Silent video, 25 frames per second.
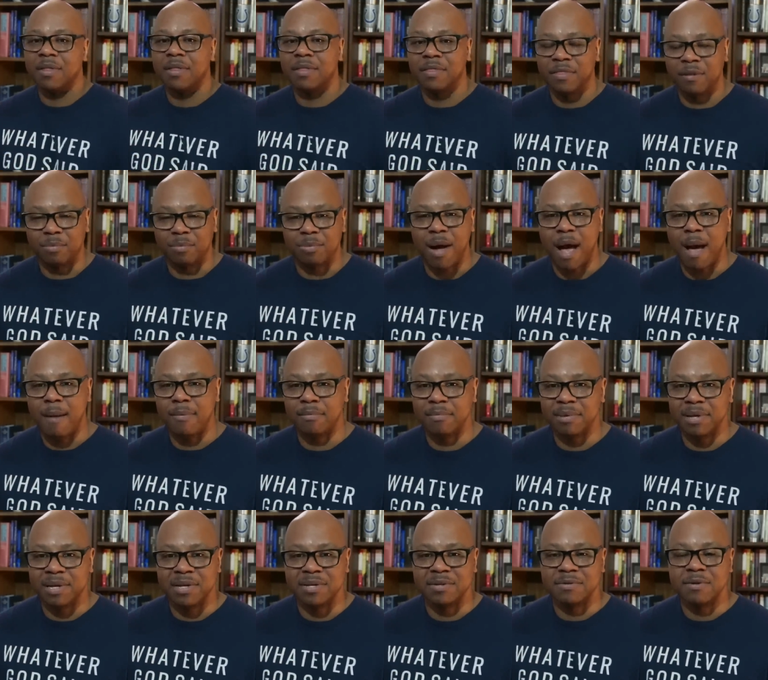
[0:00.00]
The problem
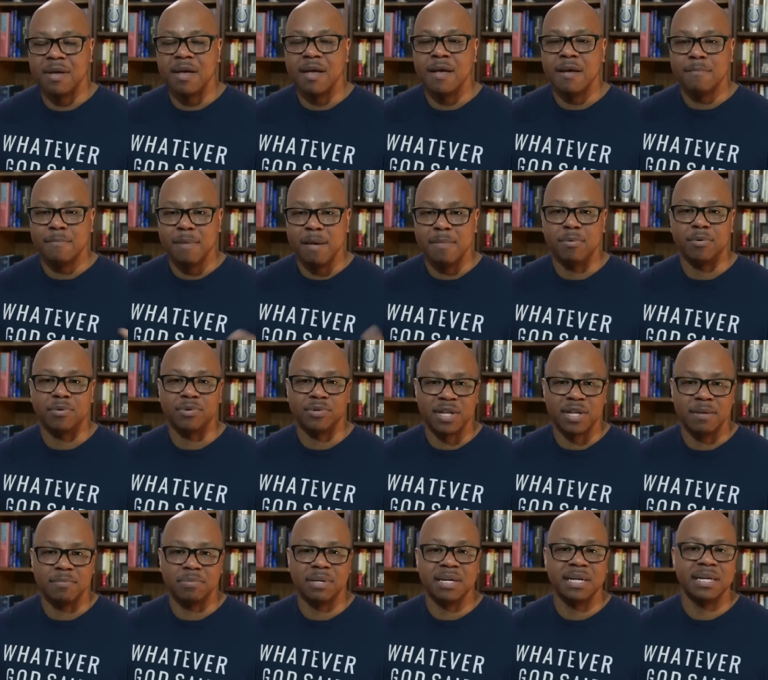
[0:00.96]
is people
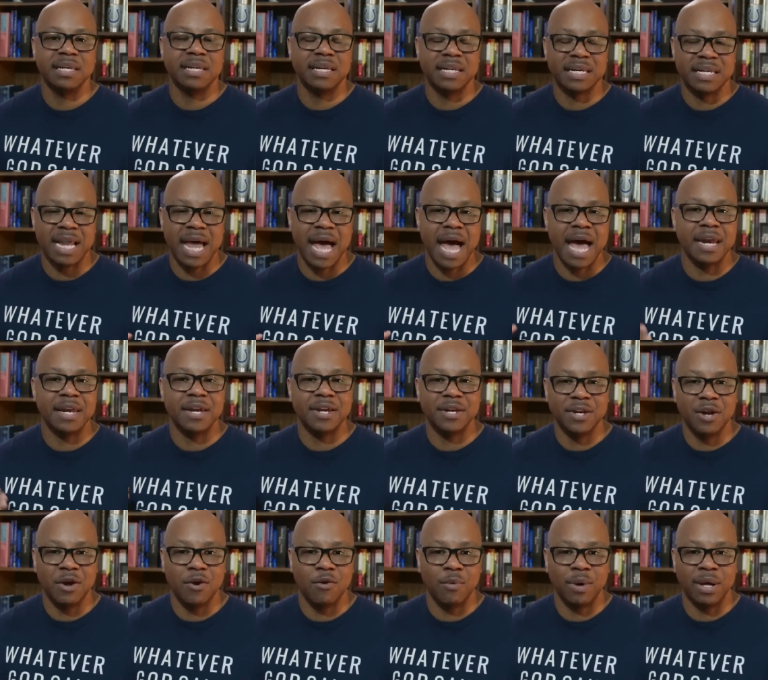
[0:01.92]
simply not
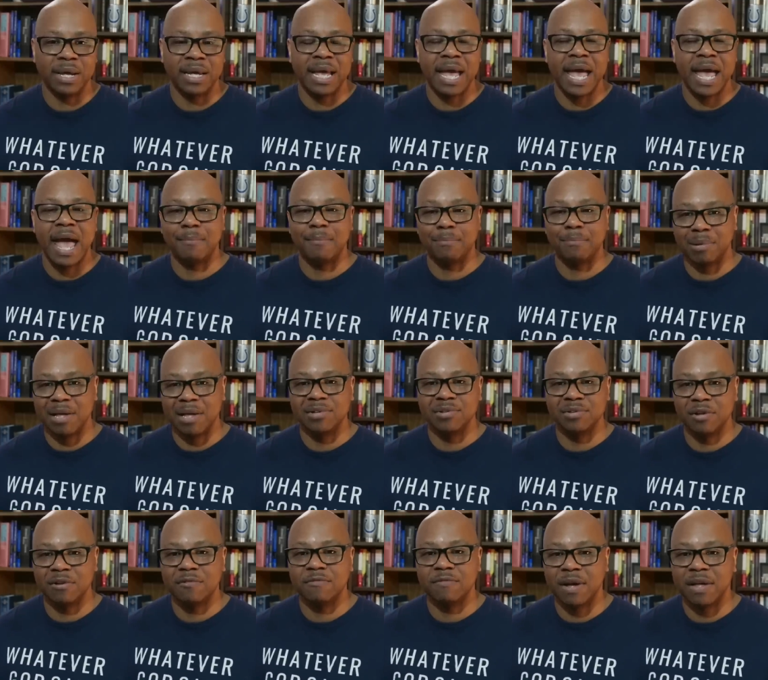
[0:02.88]
knowing and
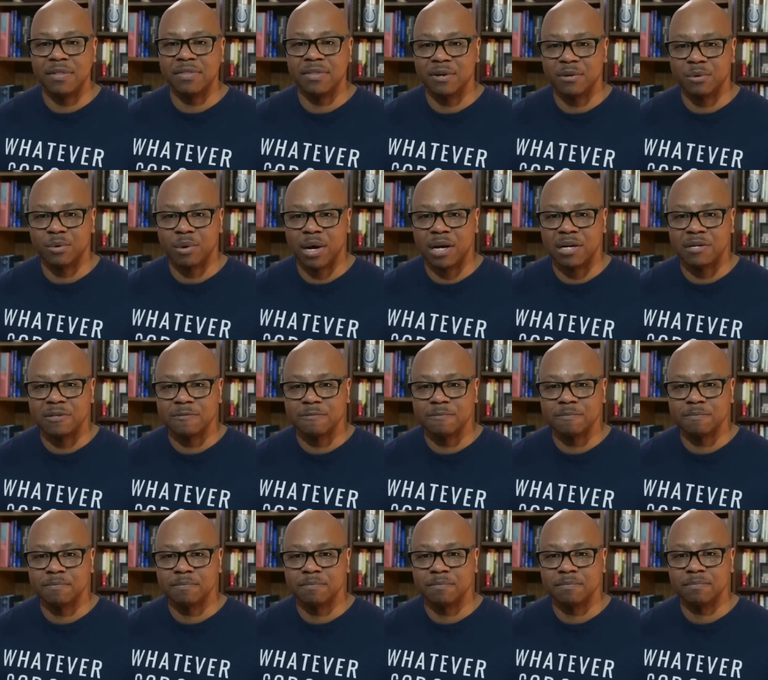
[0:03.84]
placing their faith in Christ.
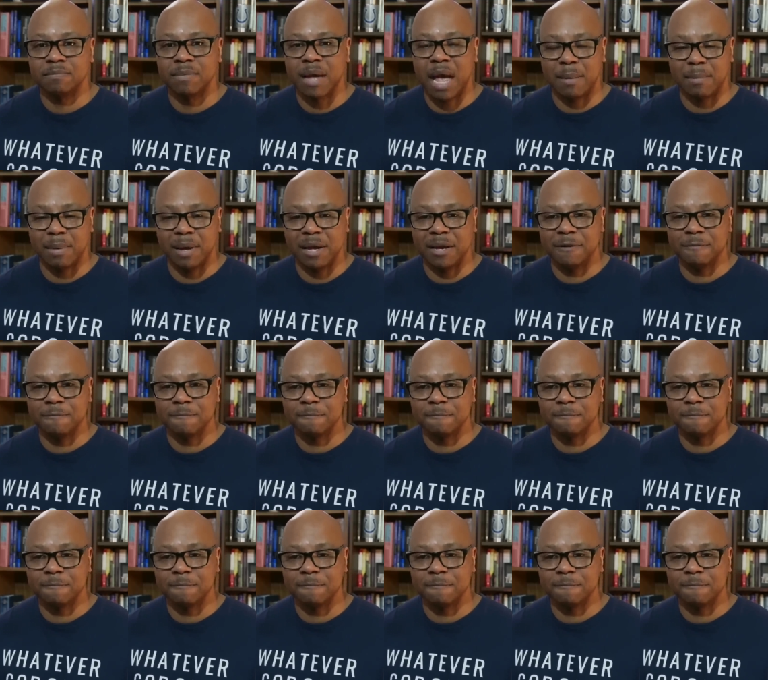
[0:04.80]
Amen.